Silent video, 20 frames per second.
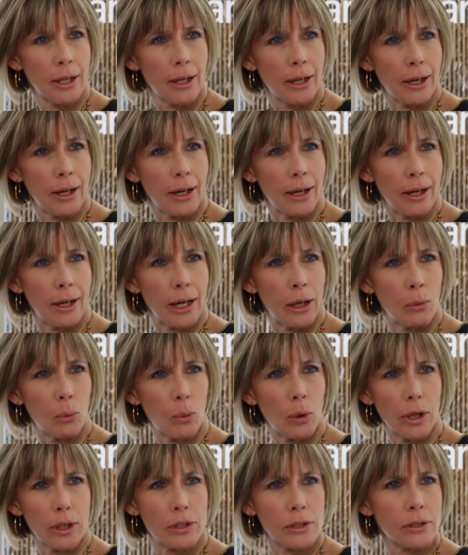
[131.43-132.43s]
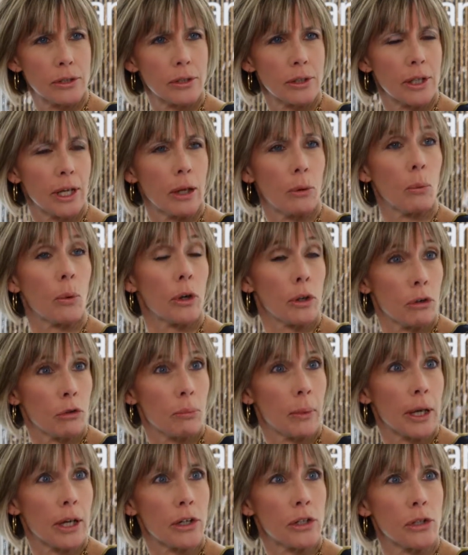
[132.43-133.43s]
uh, and what and what you've
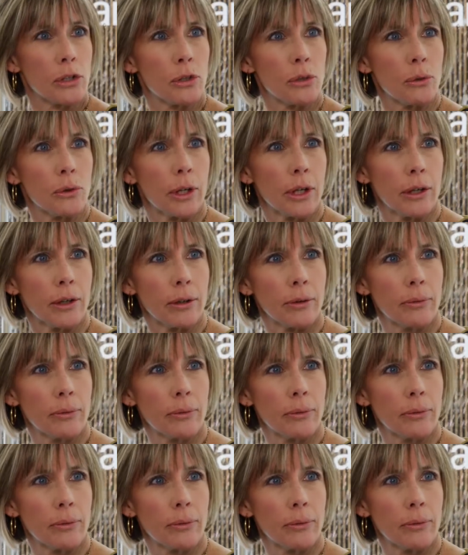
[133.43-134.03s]
managed to do there.